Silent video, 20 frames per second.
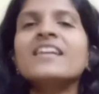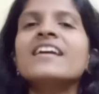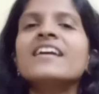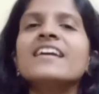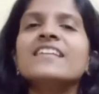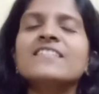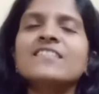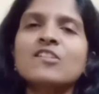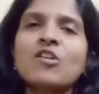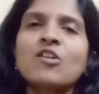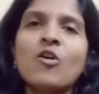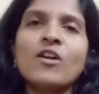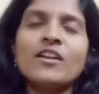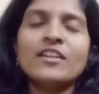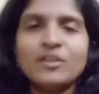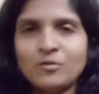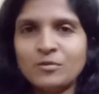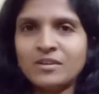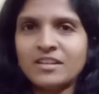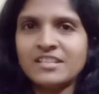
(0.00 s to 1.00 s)
It's
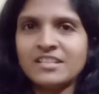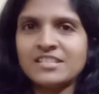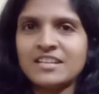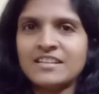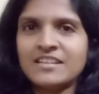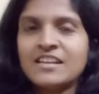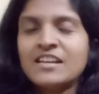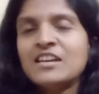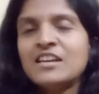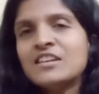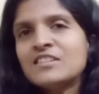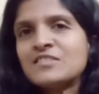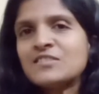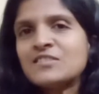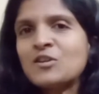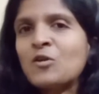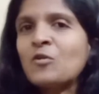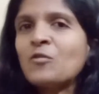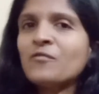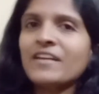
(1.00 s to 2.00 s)
called nutrition.
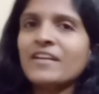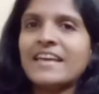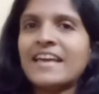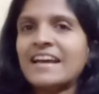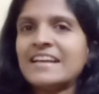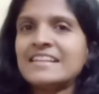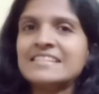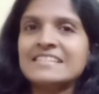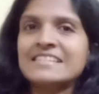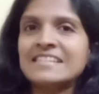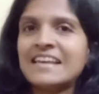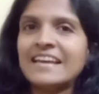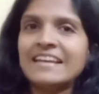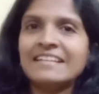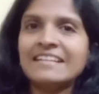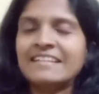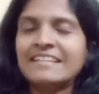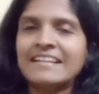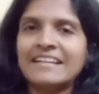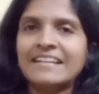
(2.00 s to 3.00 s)
So we can say
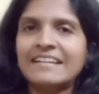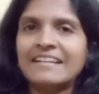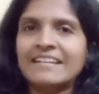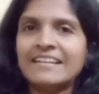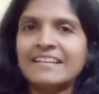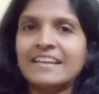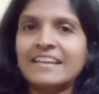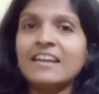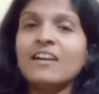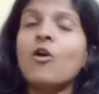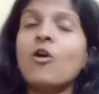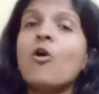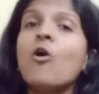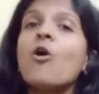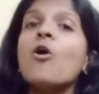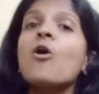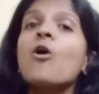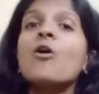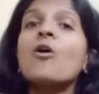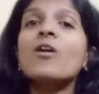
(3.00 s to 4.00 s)
it clearly,
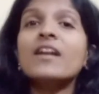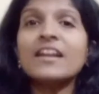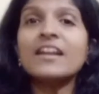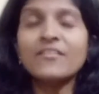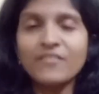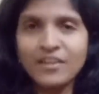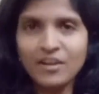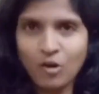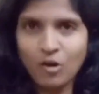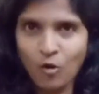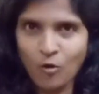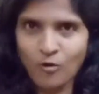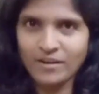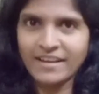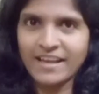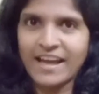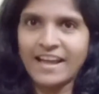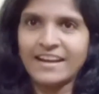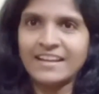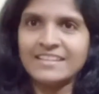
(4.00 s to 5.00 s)
all living
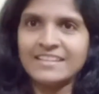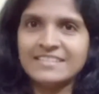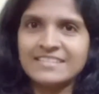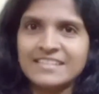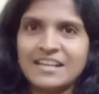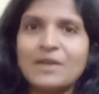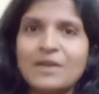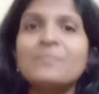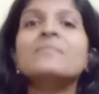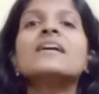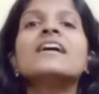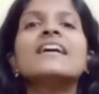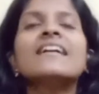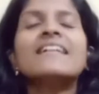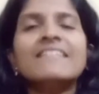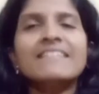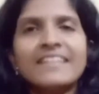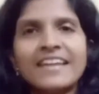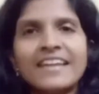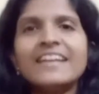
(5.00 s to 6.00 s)
organisms
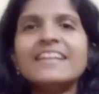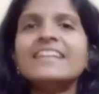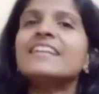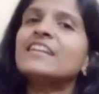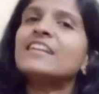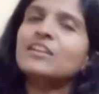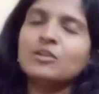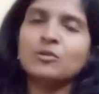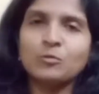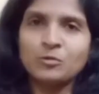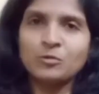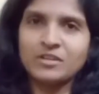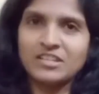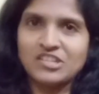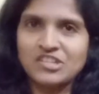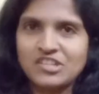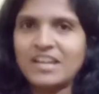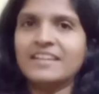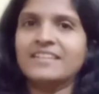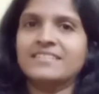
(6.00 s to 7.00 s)
need
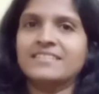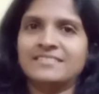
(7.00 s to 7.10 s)
nutrition.